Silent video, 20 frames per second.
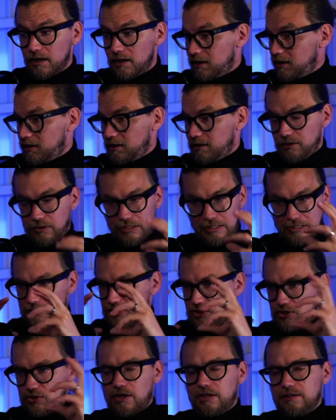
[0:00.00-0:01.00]
you can
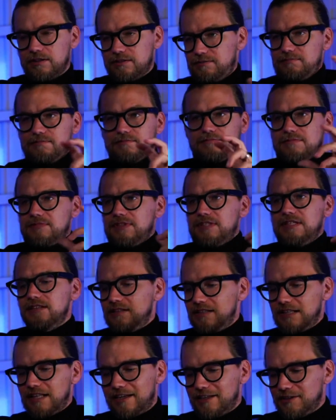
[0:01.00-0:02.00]
start
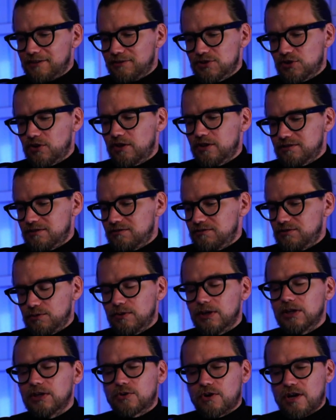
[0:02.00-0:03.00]
it. Like, you start
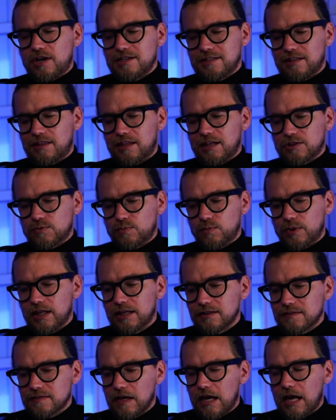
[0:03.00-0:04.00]
doing crazy things with
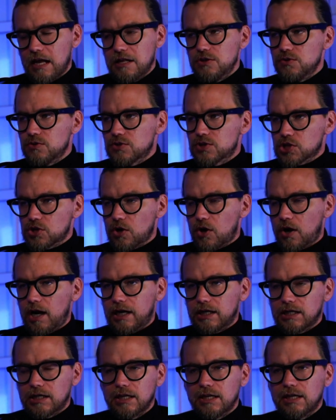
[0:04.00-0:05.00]
it, and you
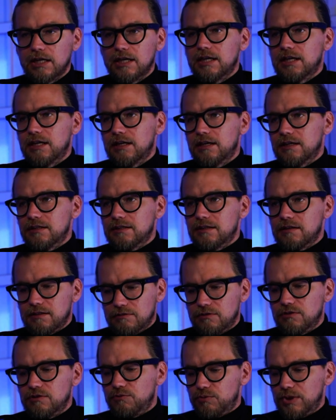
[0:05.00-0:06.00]
start
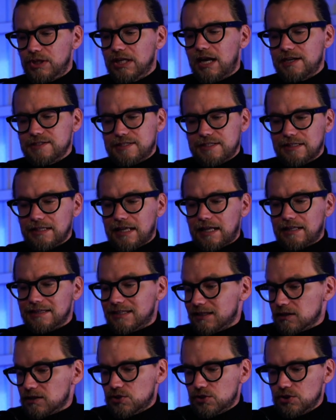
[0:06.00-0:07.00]
realizing that
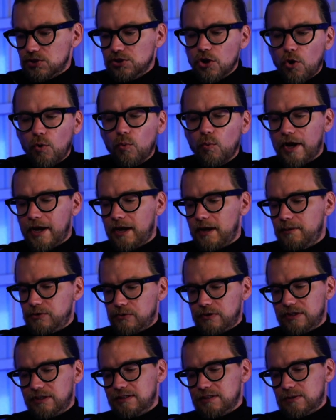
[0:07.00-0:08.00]
there's no way I'm
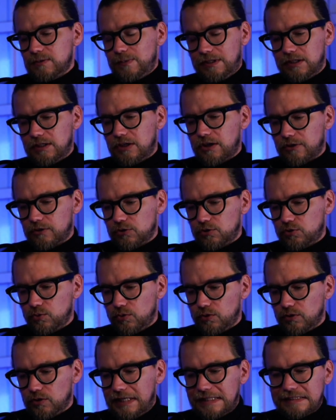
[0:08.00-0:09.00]
doing this with another
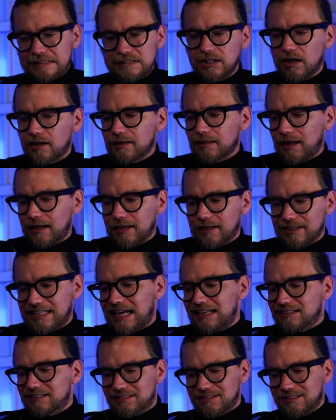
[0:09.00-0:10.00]
tool. It's not like an
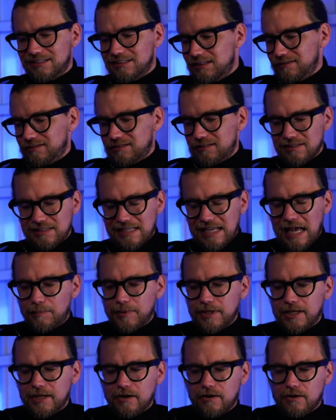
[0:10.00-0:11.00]
alternative to
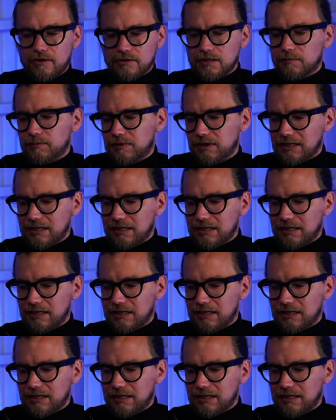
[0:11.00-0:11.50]
Zapier or something like